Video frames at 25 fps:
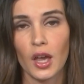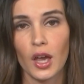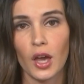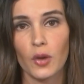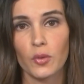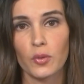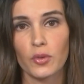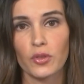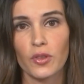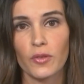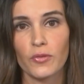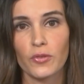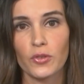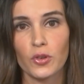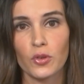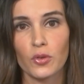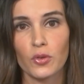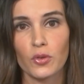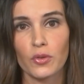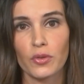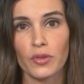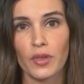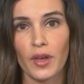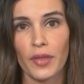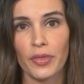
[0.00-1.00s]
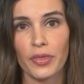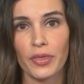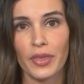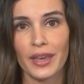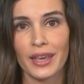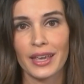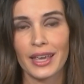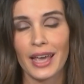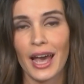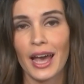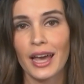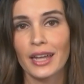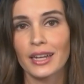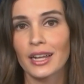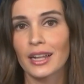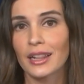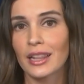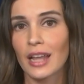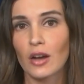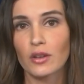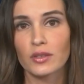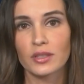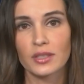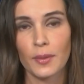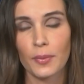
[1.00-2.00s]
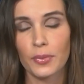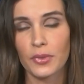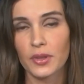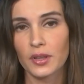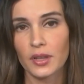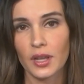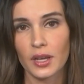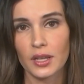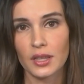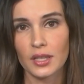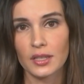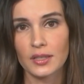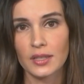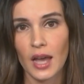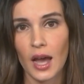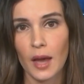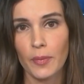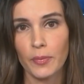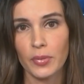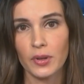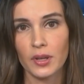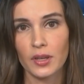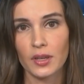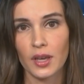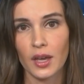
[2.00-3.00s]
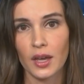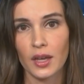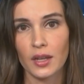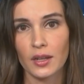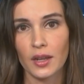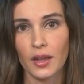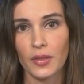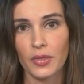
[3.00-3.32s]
uh, with the view that they can't allow something like this happen again